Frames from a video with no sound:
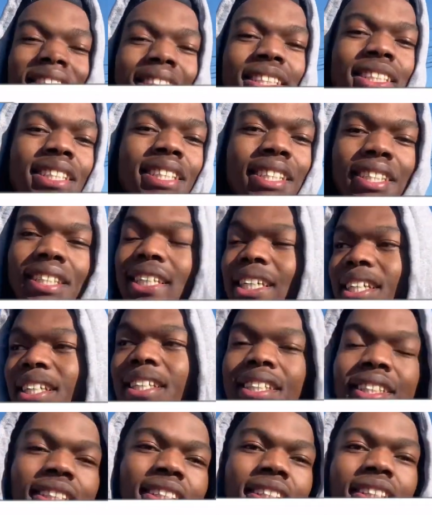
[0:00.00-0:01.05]

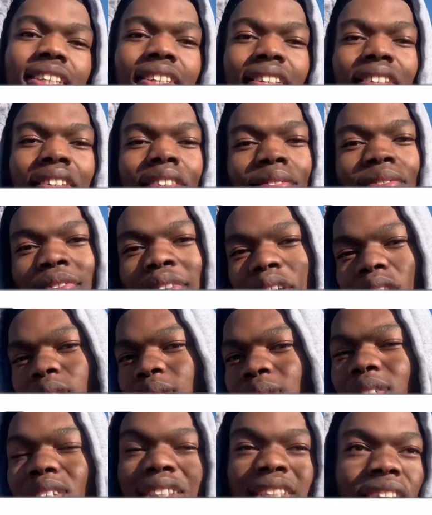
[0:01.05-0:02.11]
share the, the
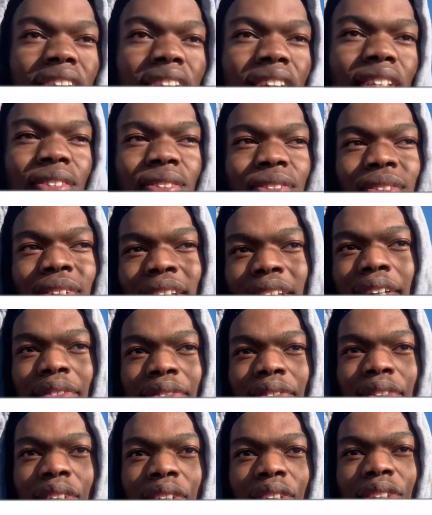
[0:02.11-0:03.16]
video the channel
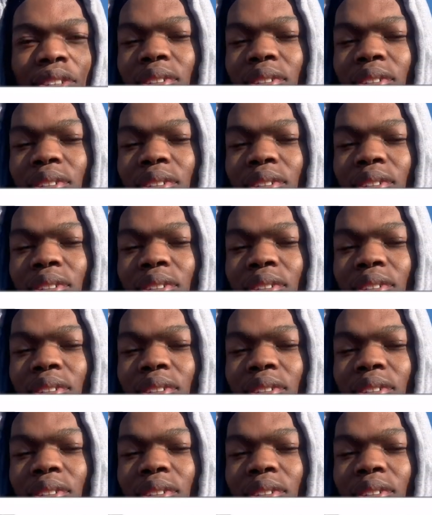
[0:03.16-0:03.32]
whatever you